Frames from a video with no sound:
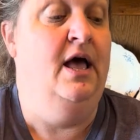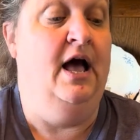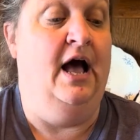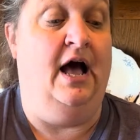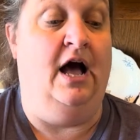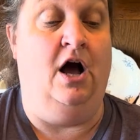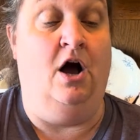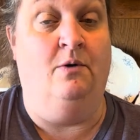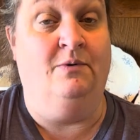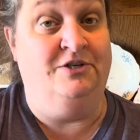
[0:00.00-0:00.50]

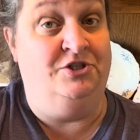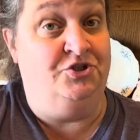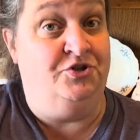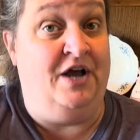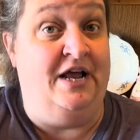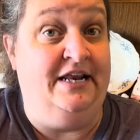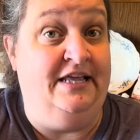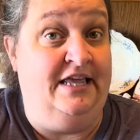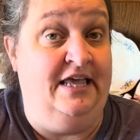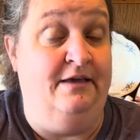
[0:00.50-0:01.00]
I always try
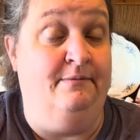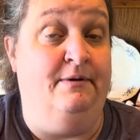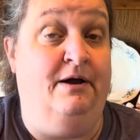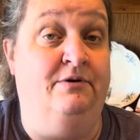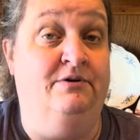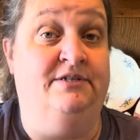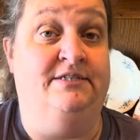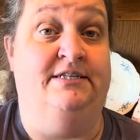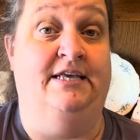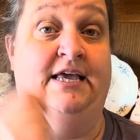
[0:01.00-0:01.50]
to keep my
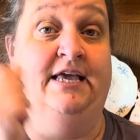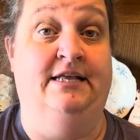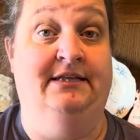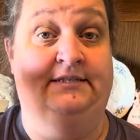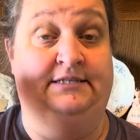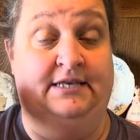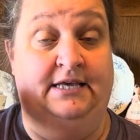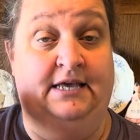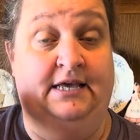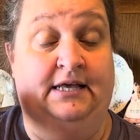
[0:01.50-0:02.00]

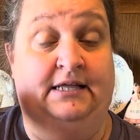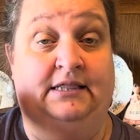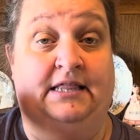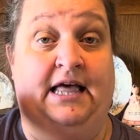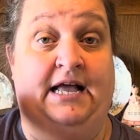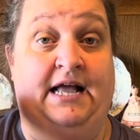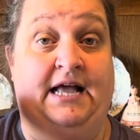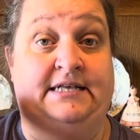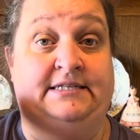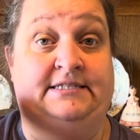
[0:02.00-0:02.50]
receipts.
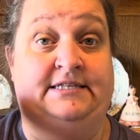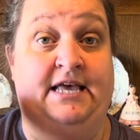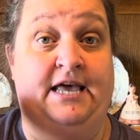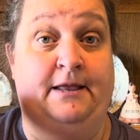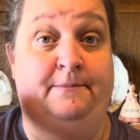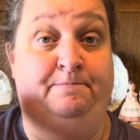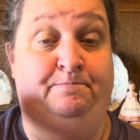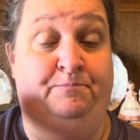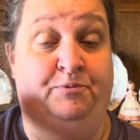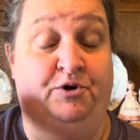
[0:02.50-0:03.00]
Like I
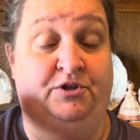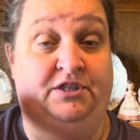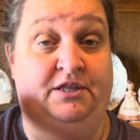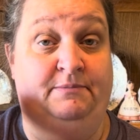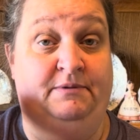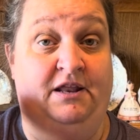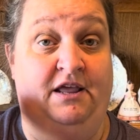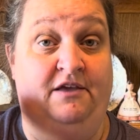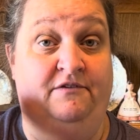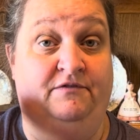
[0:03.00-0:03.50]
said, put them
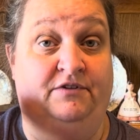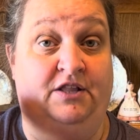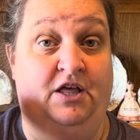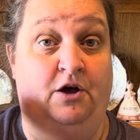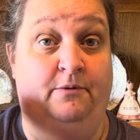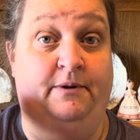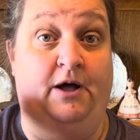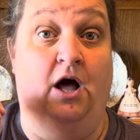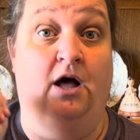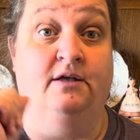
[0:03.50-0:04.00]
in an
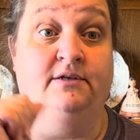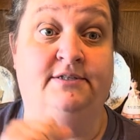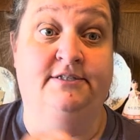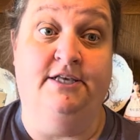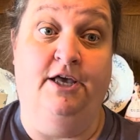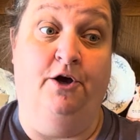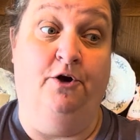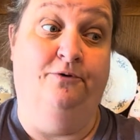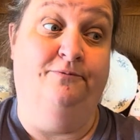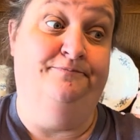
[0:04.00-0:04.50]
envelope.
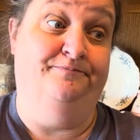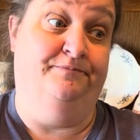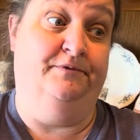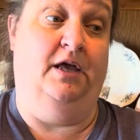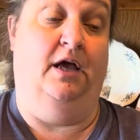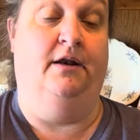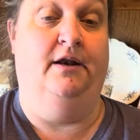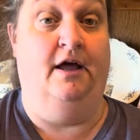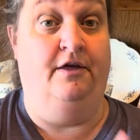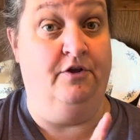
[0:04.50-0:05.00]
Also,
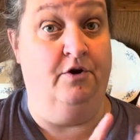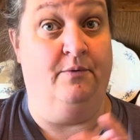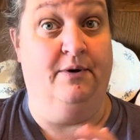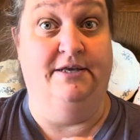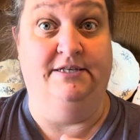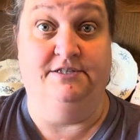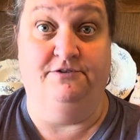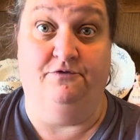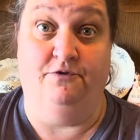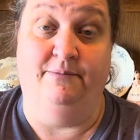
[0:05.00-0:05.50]
another
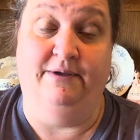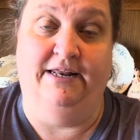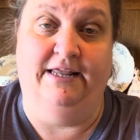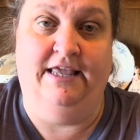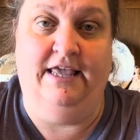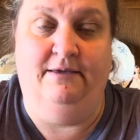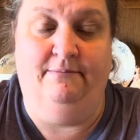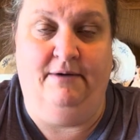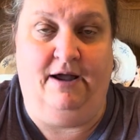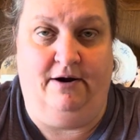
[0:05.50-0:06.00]
reason for me to
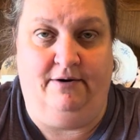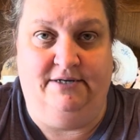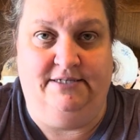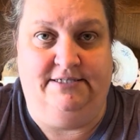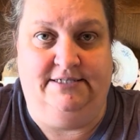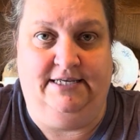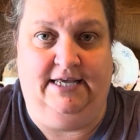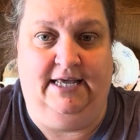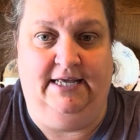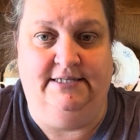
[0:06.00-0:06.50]
keep my
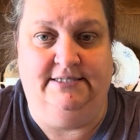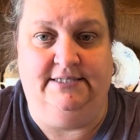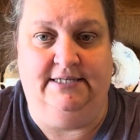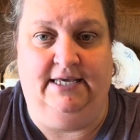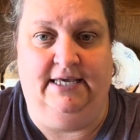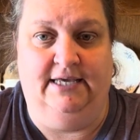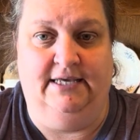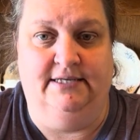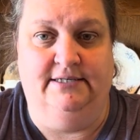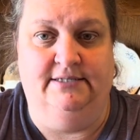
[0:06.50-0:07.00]
receipts
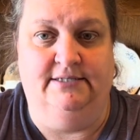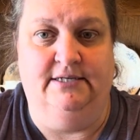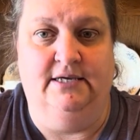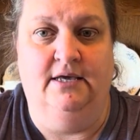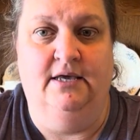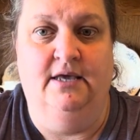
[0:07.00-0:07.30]
is